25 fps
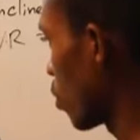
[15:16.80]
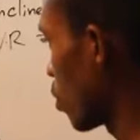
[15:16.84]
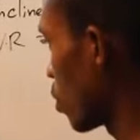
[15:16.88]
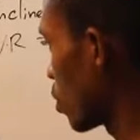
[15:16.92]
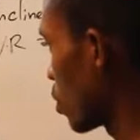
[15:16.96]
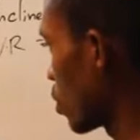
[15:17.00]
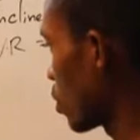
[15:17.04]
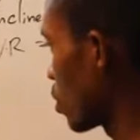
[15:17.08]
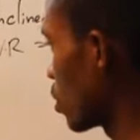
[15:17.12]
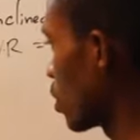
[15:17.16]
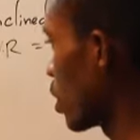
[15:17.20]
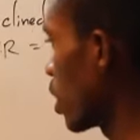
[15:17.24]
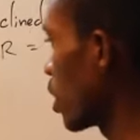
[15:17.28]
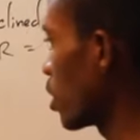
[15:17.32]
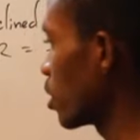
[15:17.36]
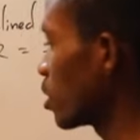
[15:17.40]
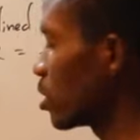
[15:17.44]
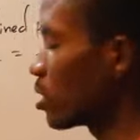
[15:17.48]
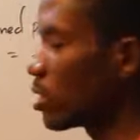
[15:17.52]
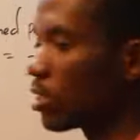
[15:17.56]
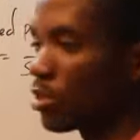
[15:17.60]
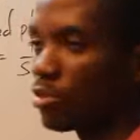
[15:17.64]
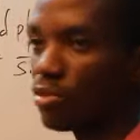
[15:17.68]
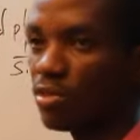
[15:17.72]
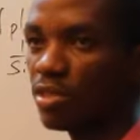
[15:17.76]
course
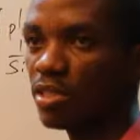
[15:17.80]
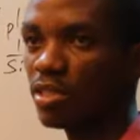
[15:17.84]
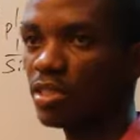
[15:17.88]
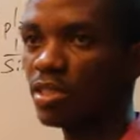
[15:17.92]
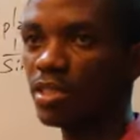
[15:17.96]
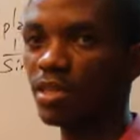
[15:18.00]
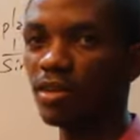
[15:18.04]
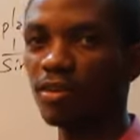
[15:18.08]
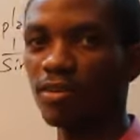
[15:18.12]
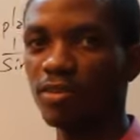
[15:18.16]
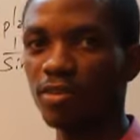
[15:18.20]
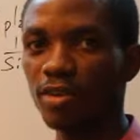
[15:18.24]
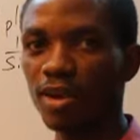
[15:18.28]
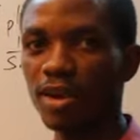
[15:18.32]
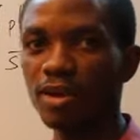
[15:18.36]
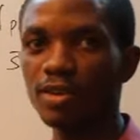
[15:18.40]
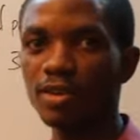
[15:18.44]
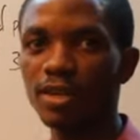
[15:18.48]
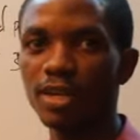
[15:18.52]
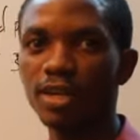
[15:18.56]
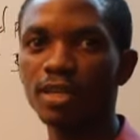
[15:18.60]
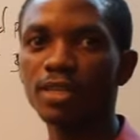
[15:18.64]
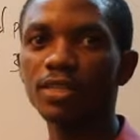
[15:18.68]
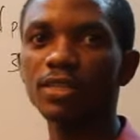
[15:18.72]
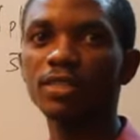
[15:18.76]
90 degrees, the
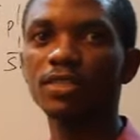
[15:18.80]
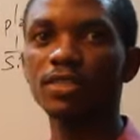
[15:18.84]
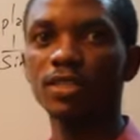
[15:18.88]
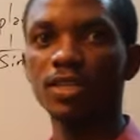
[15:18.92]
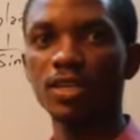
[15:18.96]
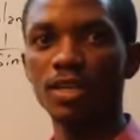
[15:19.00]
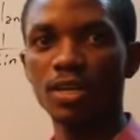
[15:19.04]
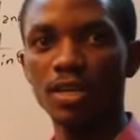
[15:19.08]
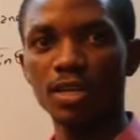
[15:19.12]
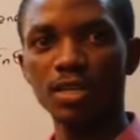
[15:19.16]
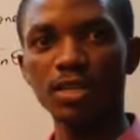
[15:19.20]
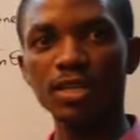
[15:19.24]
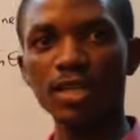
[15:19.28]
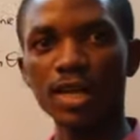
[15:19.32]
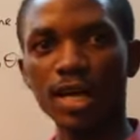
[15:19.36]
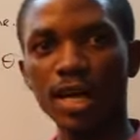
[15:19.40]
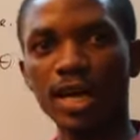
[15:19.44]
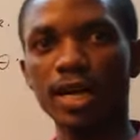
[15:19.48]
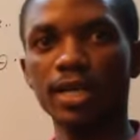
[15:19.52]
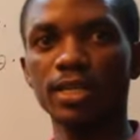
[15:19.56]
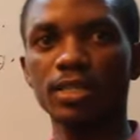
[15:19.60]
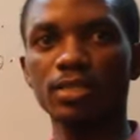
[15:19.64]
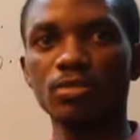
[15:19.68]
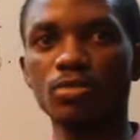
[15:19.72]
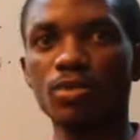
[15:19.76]
ground and the
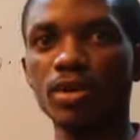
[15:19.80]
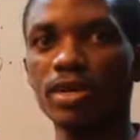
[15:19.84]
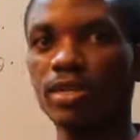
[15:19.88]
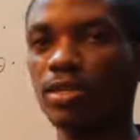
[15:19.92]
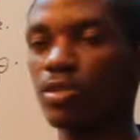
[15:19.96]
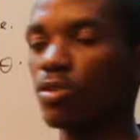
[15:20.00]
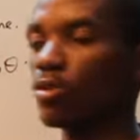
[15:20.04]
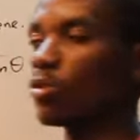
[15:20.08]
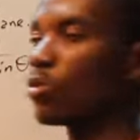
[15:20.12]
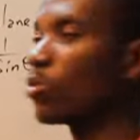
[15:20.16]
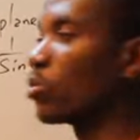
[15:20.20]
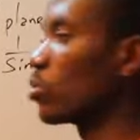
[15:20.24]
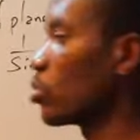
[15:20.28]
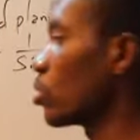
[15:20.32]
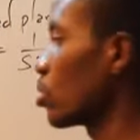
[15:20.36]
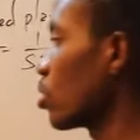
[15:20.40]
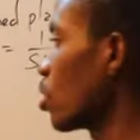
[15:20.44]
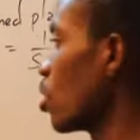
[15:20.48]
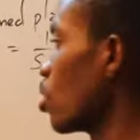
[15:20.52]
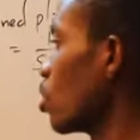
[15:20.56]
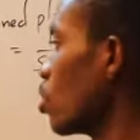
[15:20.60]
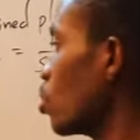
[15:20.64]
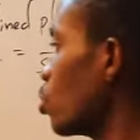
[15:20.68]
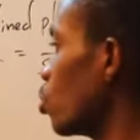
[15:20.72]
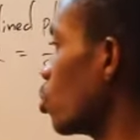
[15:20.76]
height where it goes.
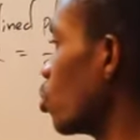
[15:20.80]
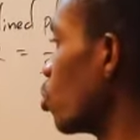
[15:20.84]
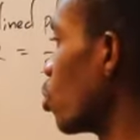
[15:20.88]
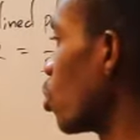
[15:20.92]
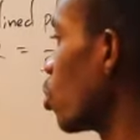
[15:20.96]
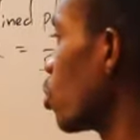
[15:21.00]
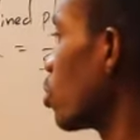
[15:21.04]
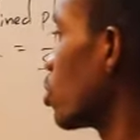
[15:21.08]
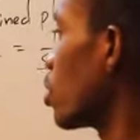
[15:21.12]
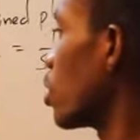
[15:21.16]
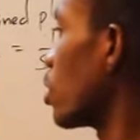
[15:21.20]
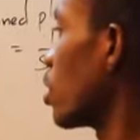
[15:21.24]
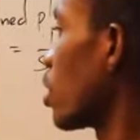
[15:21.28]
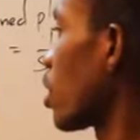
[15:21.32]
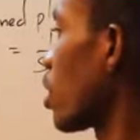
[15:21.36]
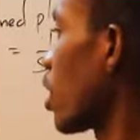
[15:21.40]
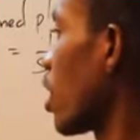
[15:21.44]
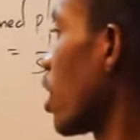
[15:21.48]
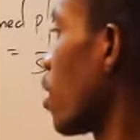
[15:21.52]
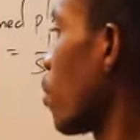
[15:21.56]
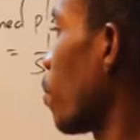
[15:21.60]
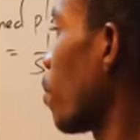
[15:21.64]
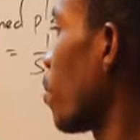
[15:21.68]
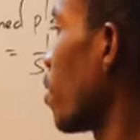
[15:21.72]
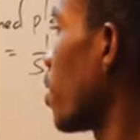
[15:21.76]
You roll the
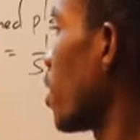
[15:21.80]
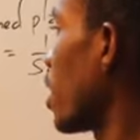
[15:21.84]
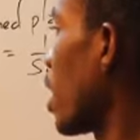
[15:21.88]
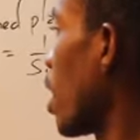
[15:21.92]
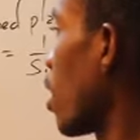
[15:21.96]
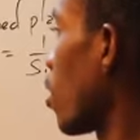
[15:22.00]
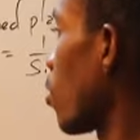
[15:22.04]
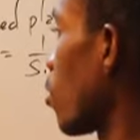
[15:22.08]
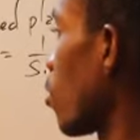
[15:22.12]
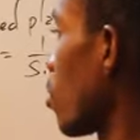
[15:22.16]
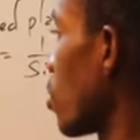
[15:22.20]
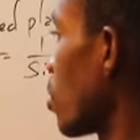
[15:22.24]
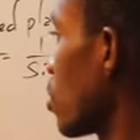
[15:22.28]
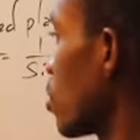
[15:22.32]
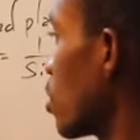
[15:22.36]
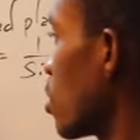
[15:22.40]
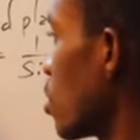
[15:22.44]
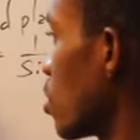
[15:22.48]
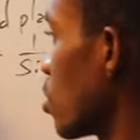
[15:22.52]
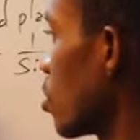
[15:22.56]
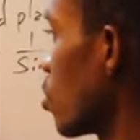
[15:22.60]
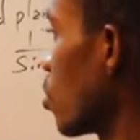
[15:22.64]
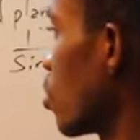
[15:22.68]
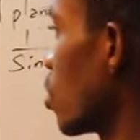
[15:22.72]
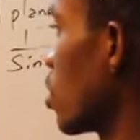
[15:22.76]
inclined plane across
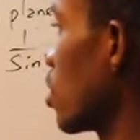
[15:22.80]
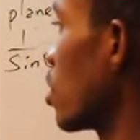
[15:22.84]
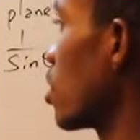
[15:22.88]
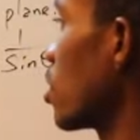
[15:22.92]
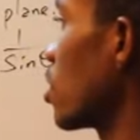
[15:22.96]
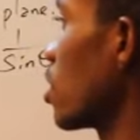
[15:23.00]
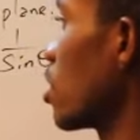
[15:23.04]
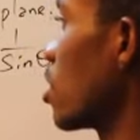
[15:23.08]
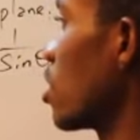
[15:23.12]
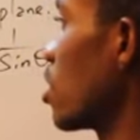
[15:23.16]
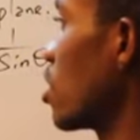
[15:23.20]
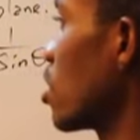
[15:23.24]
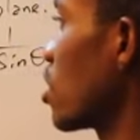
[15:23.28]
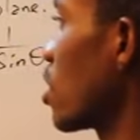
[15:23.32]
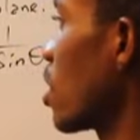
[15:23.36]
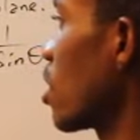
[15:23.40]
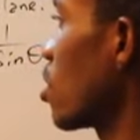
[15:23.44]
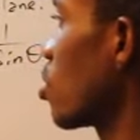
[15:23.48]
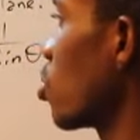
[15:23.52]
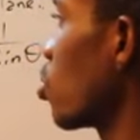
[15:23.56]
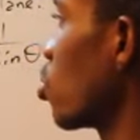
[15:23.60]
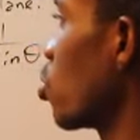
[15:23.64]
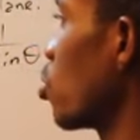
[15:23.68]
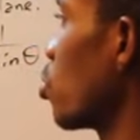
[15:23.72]
this, so this is the distance